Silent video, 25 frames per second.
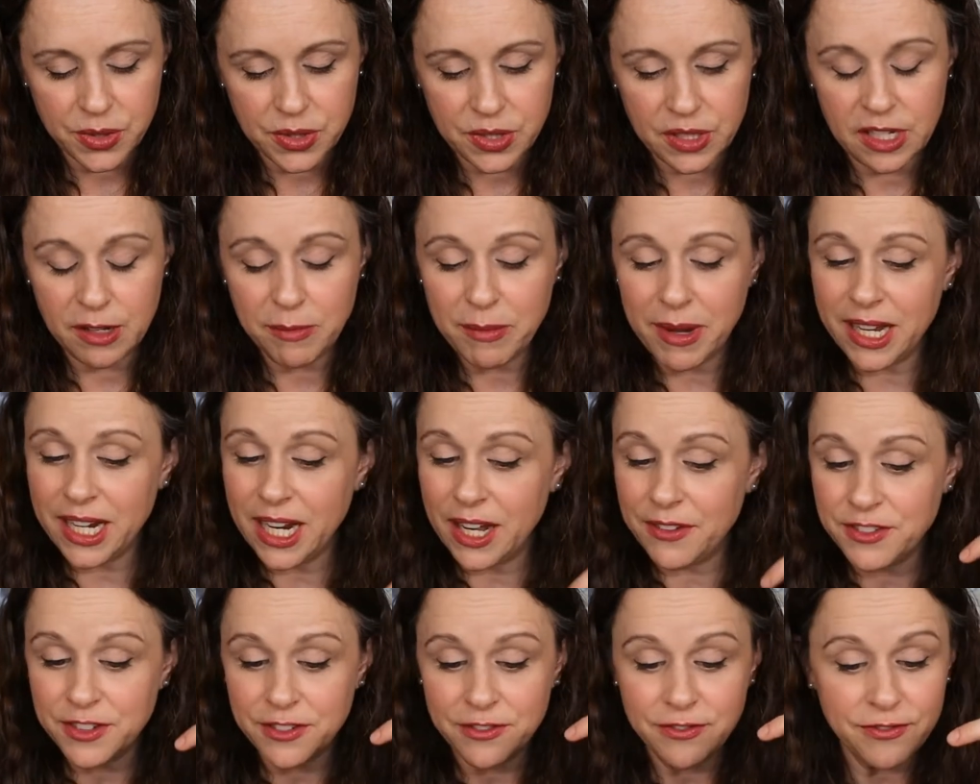So you might
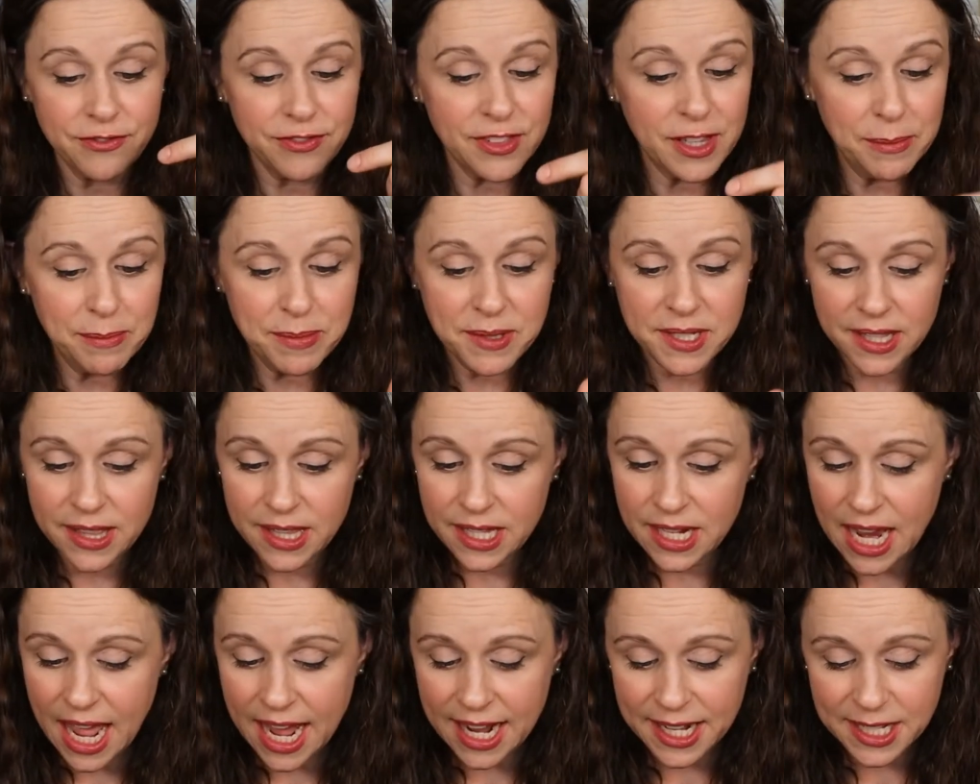have to flip to
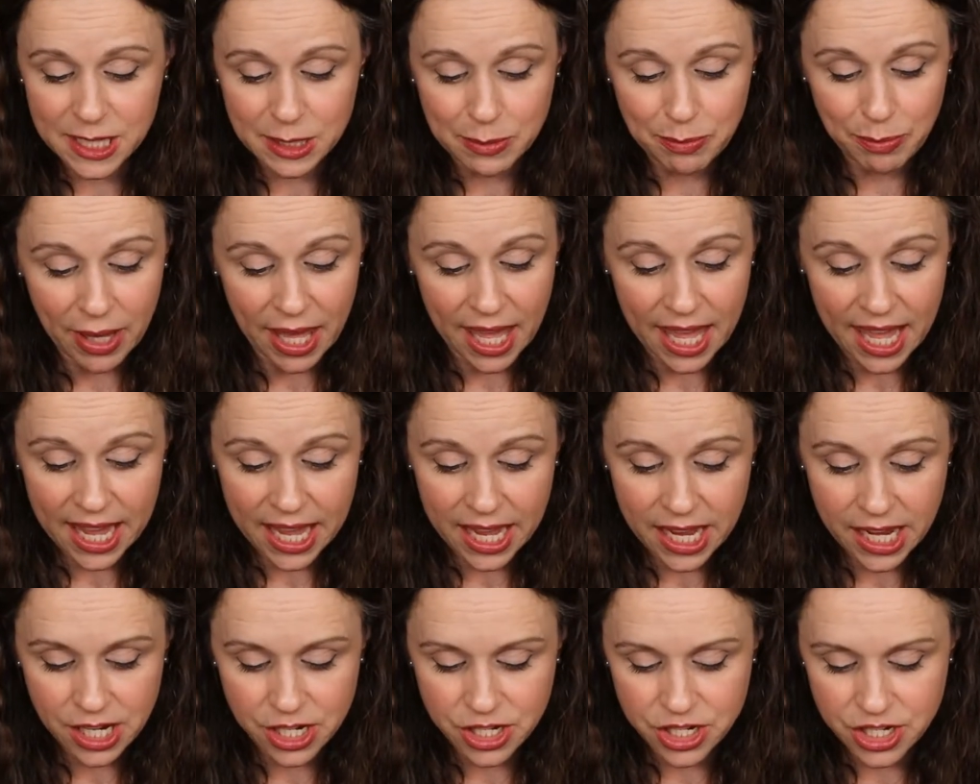the next
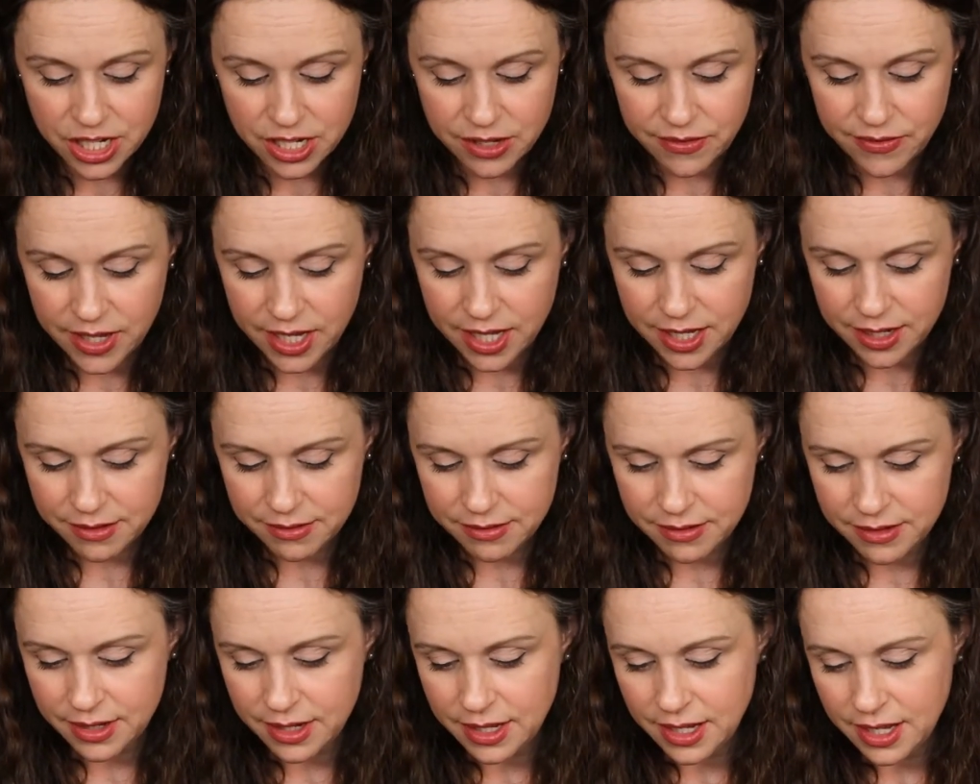page
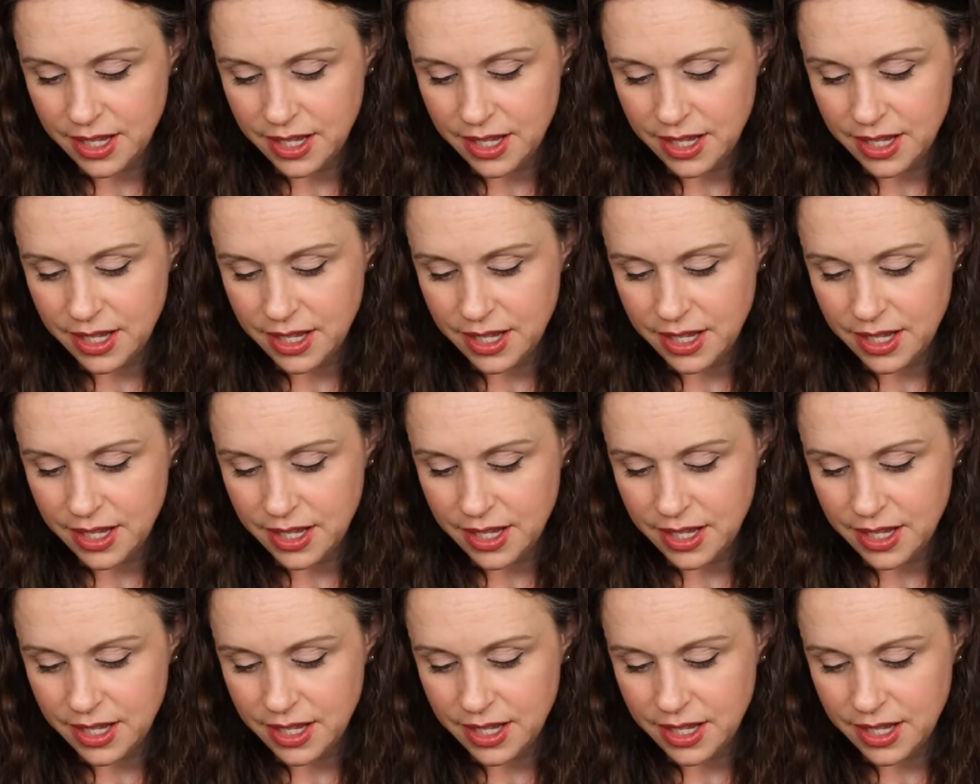even.